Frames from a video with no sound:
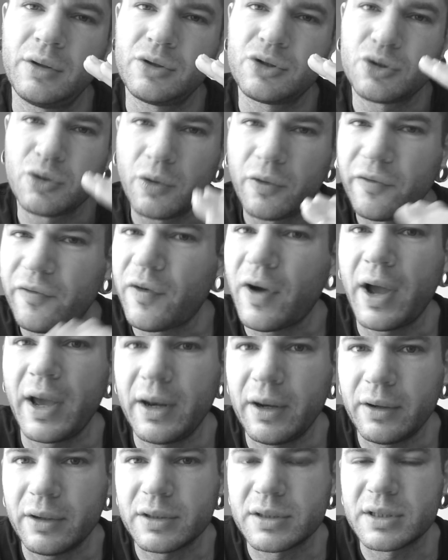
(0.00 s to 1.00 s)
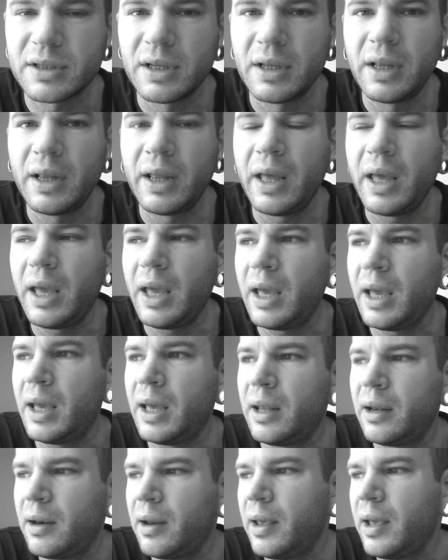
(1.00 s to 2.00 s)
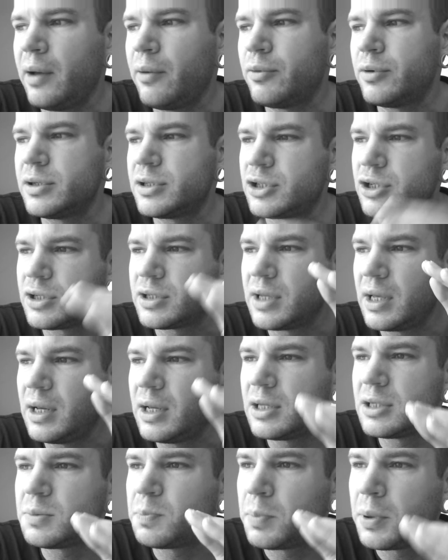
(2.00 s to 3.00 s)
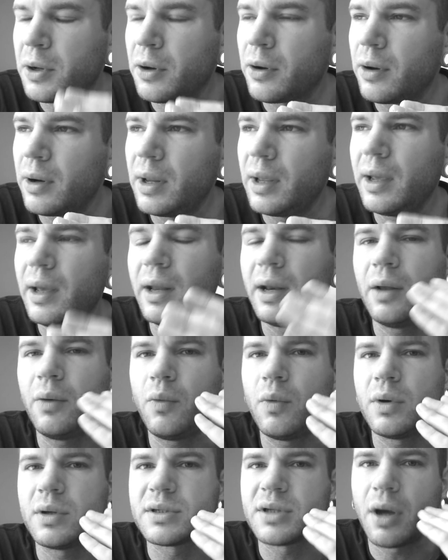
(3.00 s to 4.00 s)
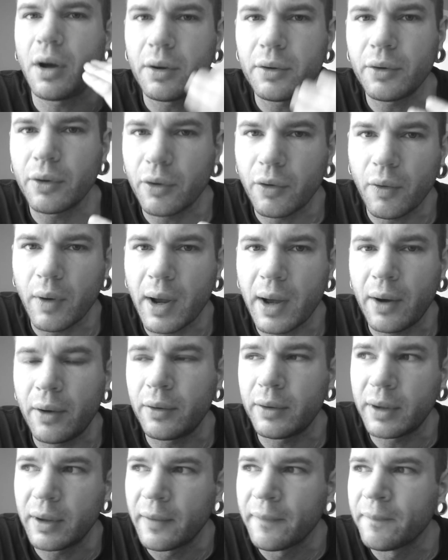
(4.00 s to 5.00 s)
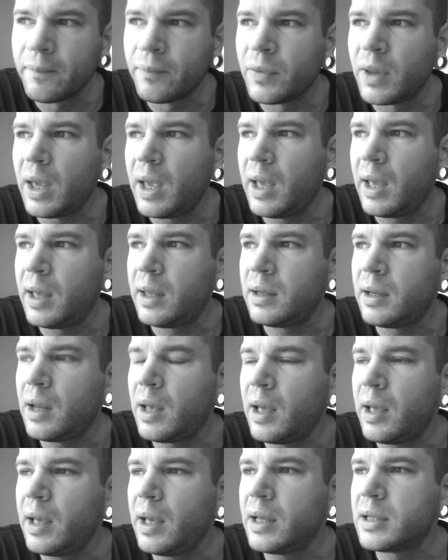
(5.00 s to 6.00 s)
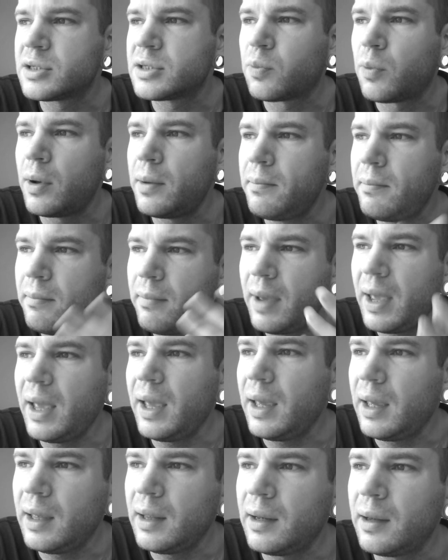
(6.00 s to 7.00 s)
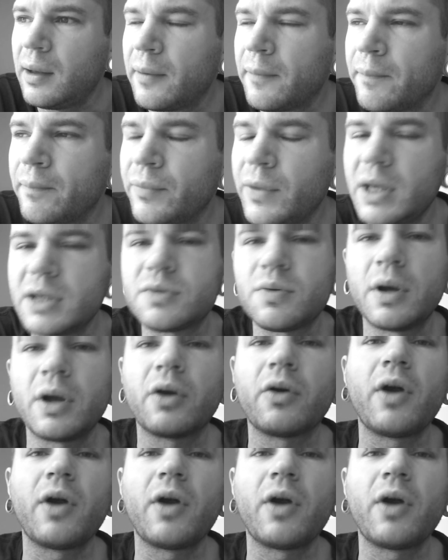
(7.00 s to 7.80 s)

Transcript: true fighters and it was just in its purity and it was underground and it's what made it's what